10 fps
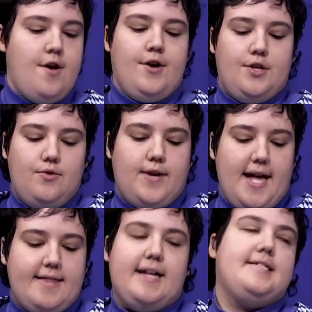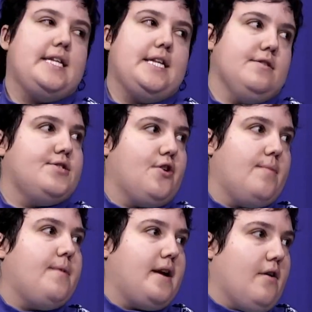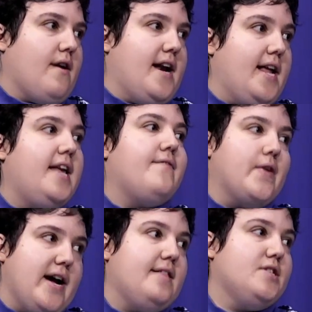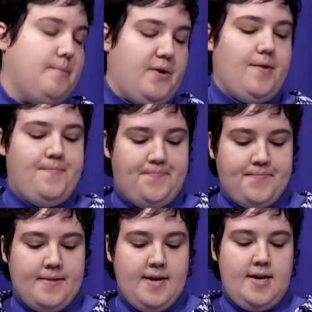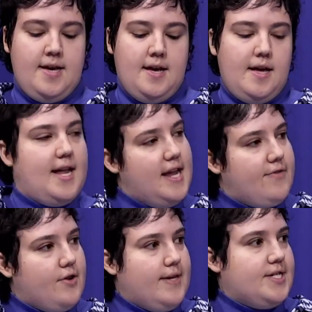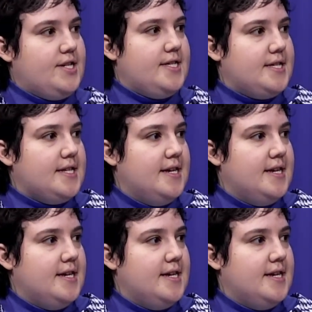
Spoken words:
you get that Senior Circuit Breaker credit if you're eligible. Any other questions?